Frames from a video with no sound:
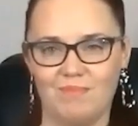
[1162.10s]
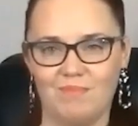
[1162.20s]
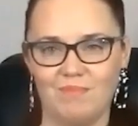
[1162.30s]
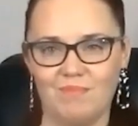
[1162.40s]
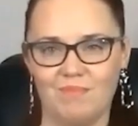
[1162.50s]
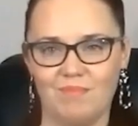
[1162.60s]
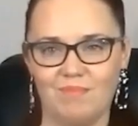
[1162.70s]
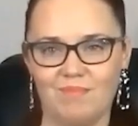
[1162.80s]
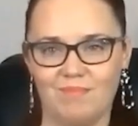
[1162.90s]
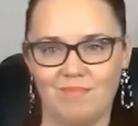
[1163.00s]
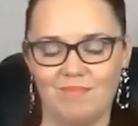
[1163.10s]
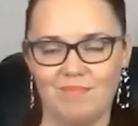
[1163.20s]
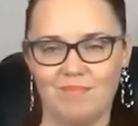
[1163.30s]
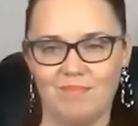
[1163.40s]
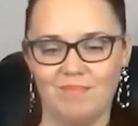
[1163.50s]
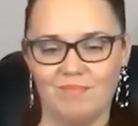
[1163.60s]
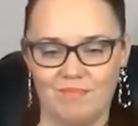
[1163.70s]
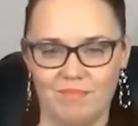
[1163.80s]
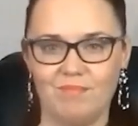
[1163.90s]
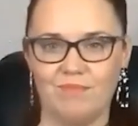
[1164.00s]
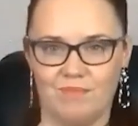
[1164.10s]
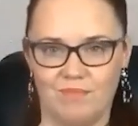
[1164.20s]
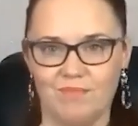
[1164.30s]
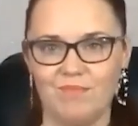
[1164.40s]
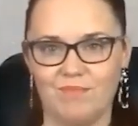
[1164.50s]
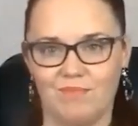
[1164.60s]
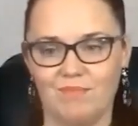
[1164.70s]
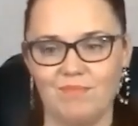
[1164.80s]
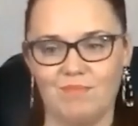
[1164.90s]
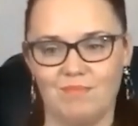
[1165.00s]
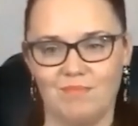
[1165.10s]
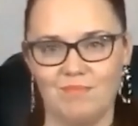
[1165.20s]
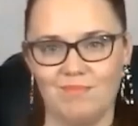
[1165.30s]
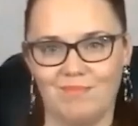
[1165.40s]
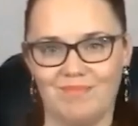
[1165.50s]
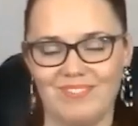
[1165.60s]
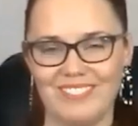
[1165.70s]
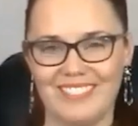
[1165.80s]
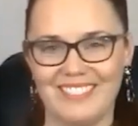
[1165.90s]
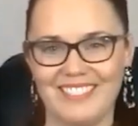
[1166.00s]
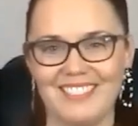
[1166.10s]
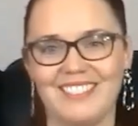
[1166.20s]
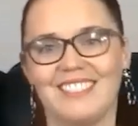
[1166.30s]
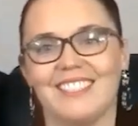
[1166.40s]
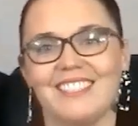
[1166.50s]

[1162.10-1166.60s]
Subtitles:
The person shown says nothing.